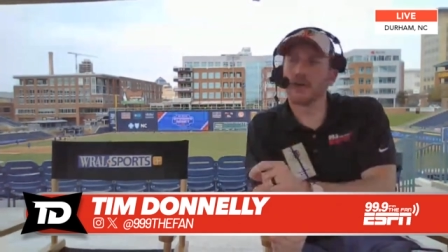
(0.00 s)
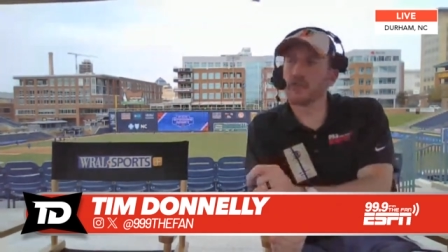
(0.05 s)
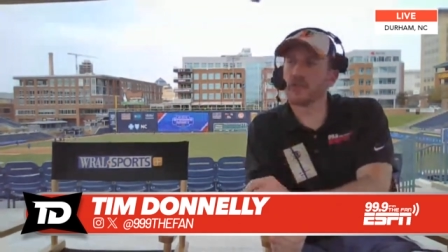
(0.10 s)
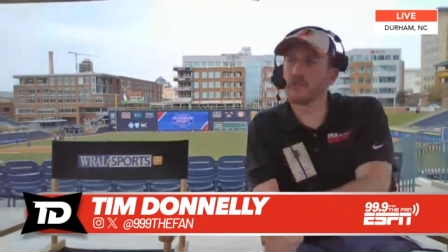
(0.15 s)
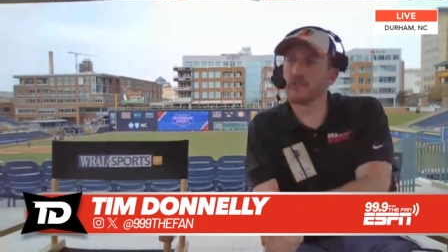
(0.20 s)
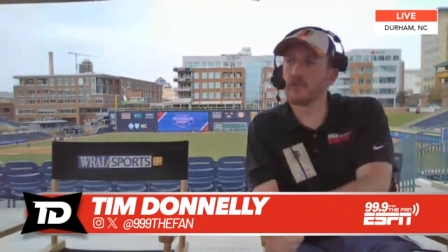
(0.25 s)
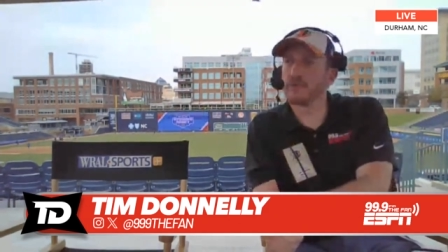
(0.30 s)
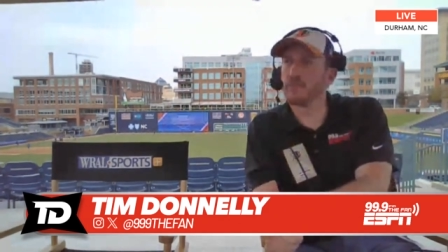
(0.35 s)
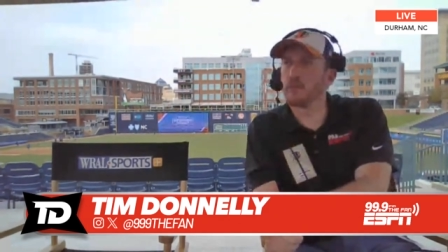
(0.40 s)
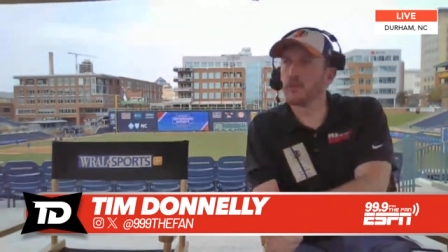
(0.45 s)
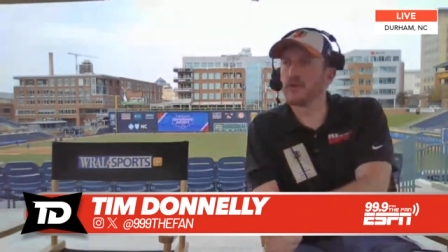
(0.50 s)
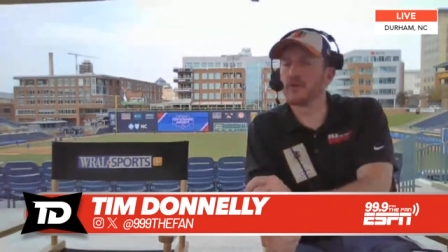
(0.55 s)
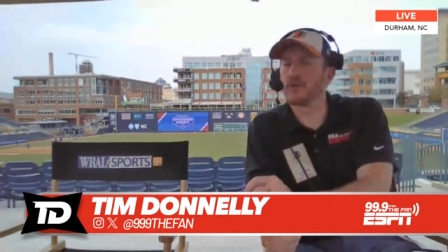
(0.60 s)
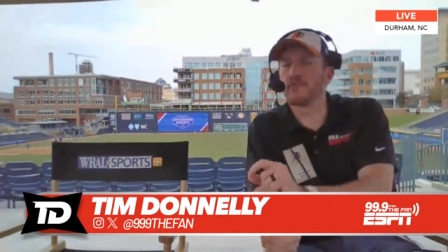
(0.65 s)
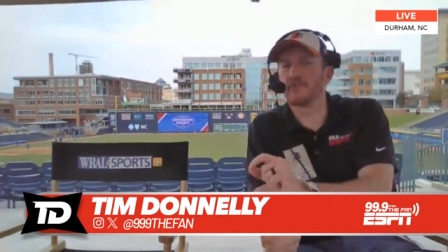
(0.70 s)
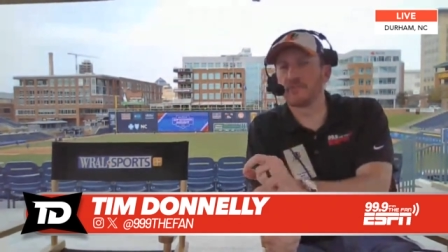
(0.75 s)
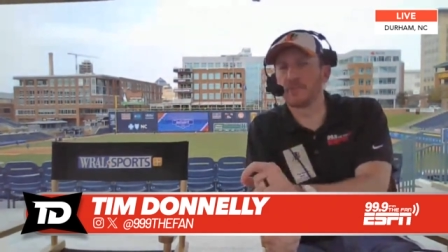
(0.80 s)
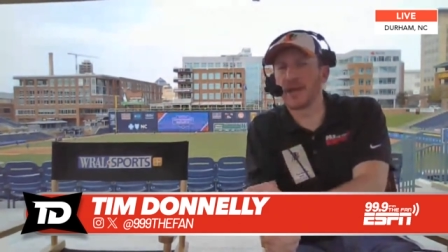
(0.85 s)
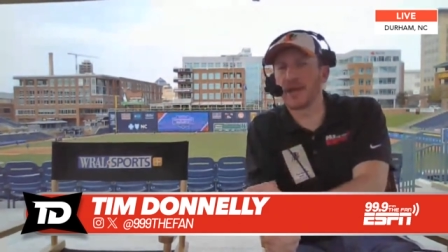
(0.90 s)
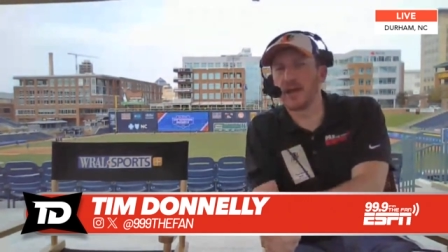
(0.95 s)
out a
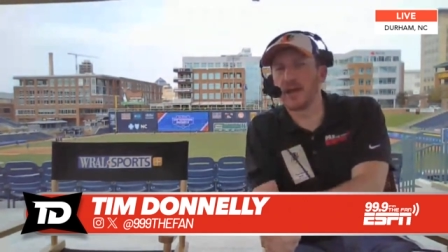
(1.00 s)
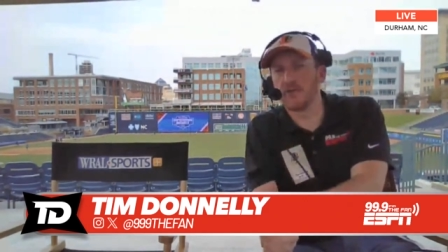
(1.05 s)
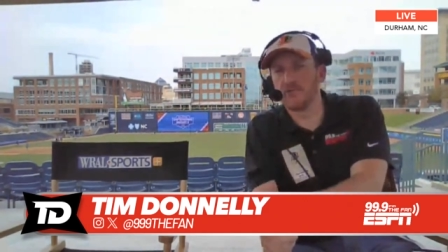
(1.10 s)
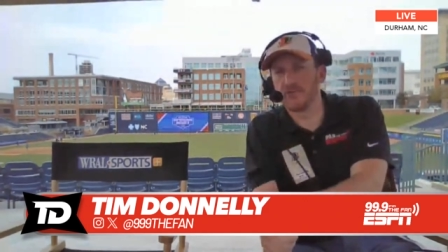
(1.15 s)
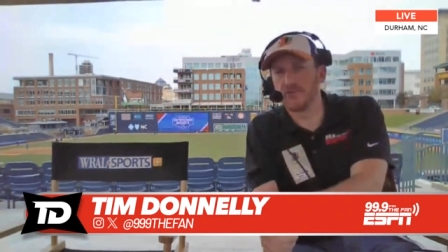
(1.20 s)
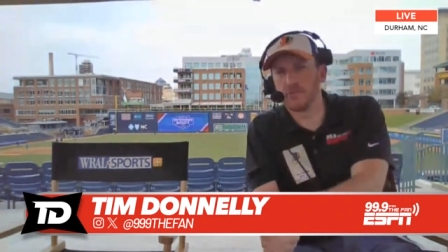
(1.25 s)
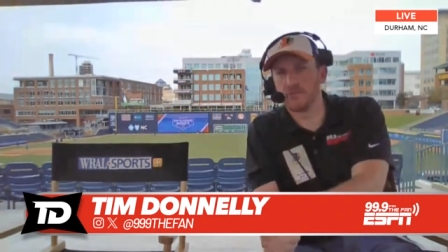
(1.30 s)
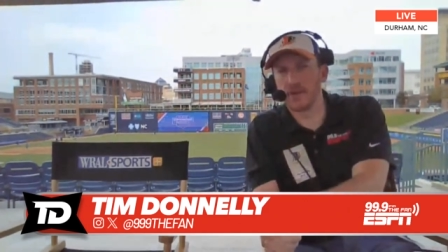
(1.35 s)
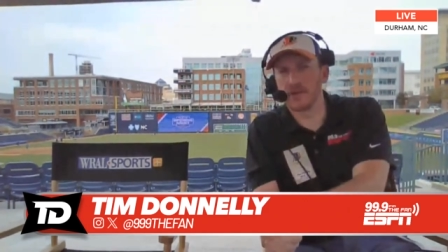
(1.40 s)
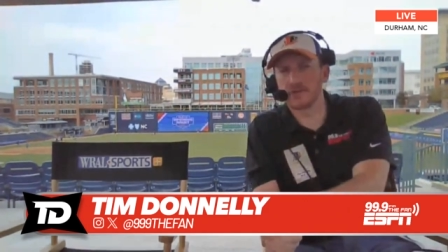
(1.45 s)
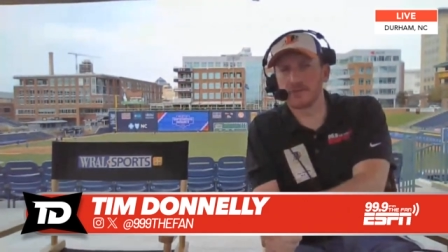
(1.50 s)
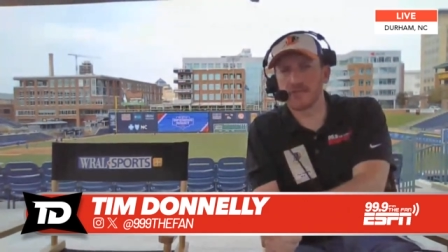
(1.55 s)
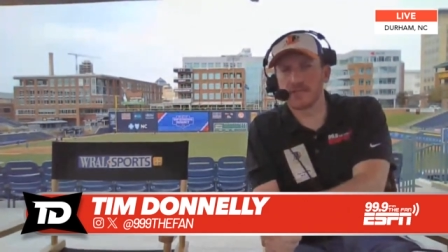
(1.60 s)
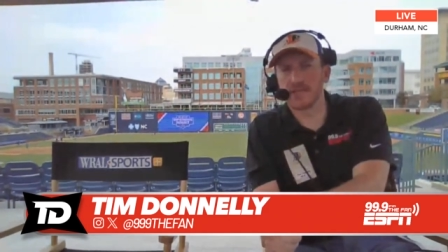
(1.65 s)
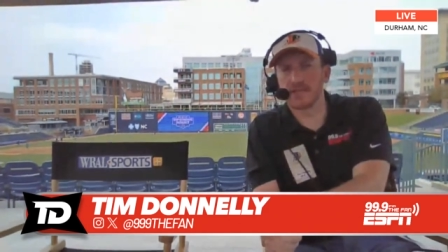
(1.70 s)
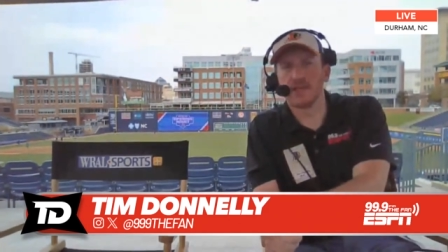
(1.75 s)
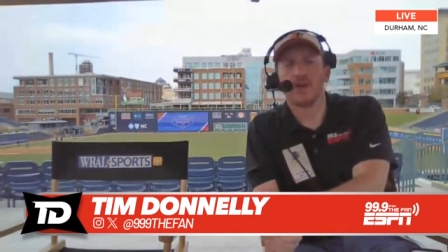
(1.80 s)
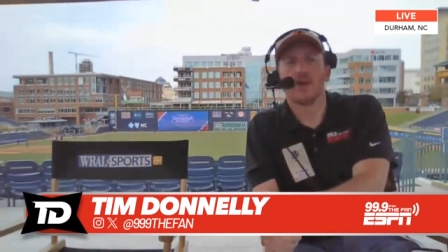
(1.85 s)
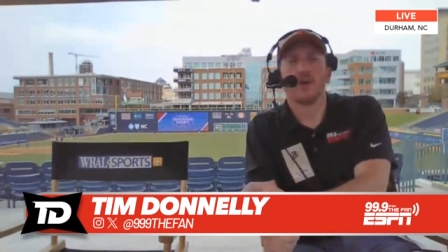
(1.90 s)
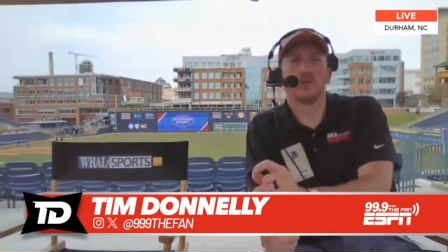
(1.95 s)
three-pointer from Kyle
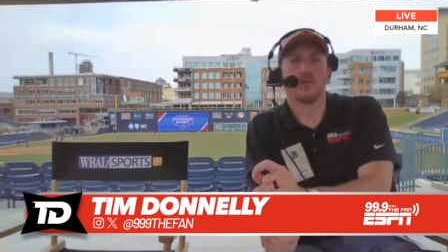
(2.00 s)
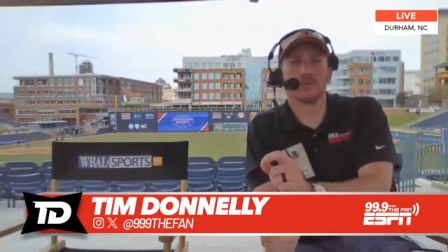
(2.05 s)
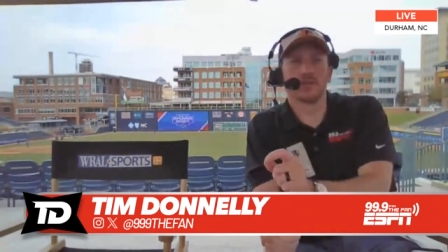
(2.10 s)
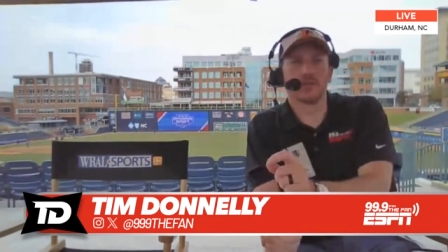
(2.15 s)
Filipowski,